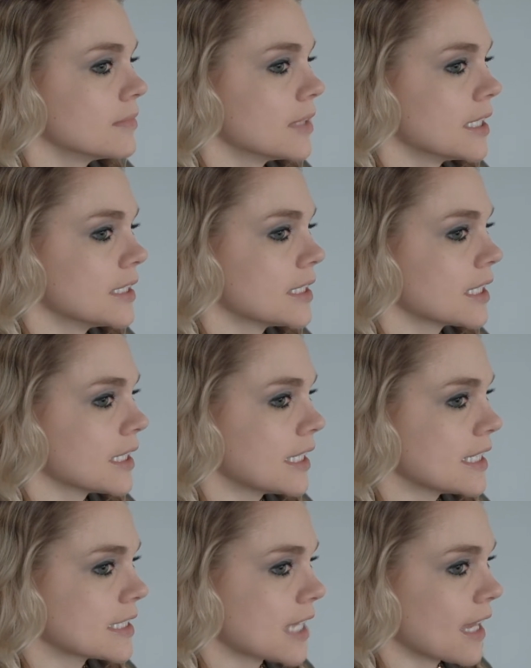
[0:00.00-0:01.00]
until he
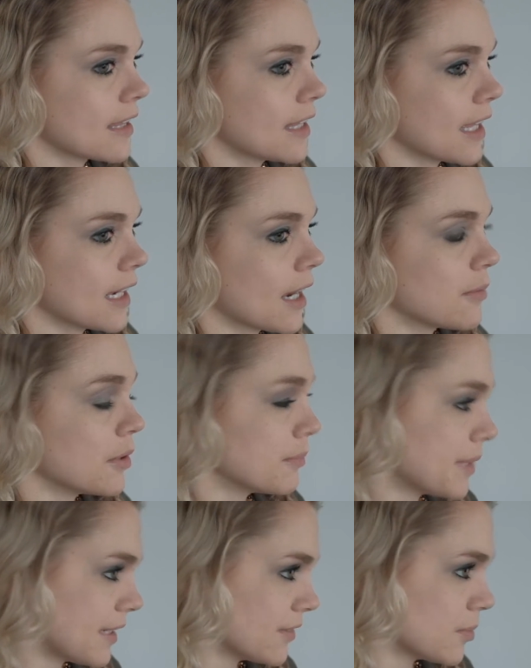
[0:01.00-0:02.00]
said that I wouldn't
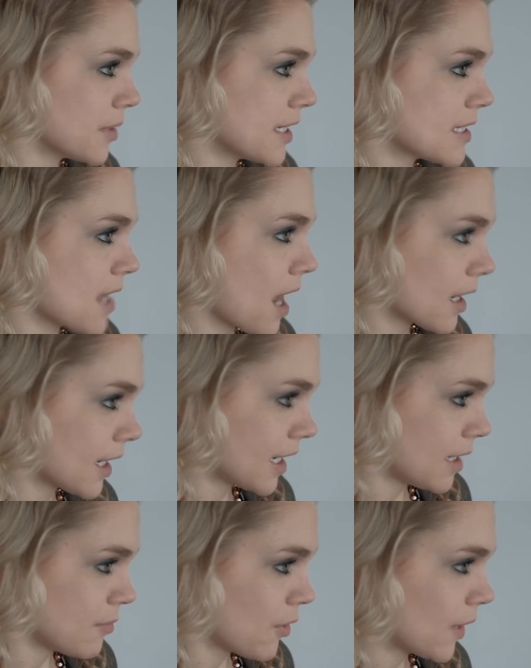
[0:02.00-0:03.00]
be able to play soccer
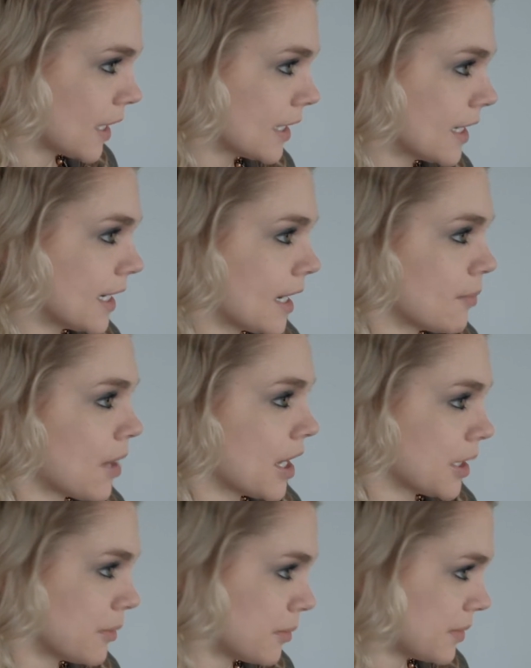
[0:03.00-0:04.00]
anymore. And I
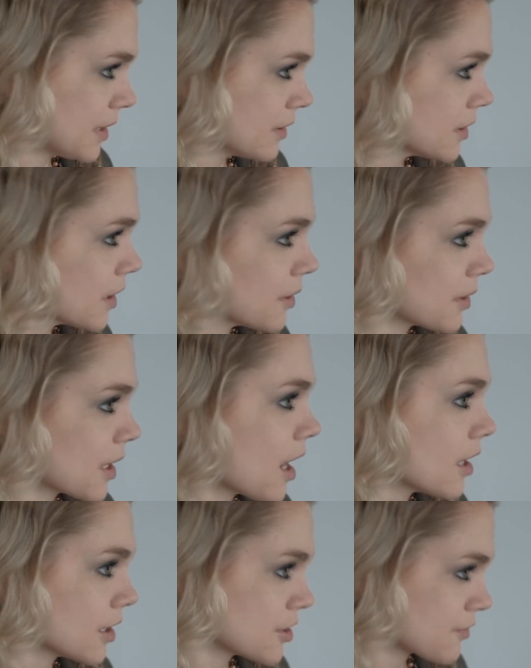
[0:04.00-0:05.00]
probably wouldn't be able to go to
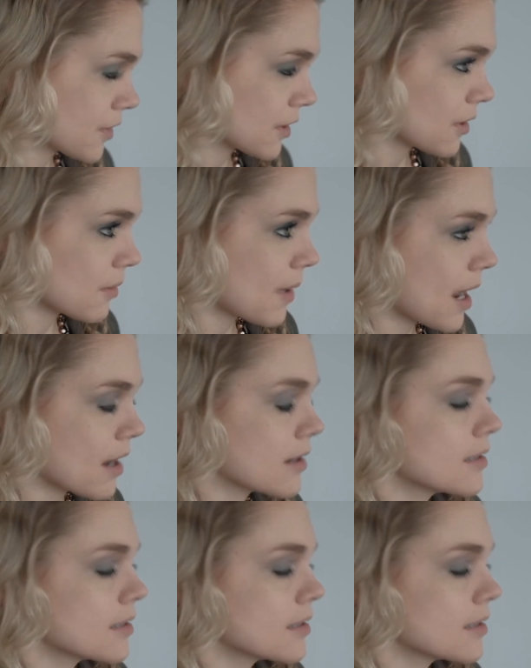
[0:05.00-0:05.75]
college for a little while.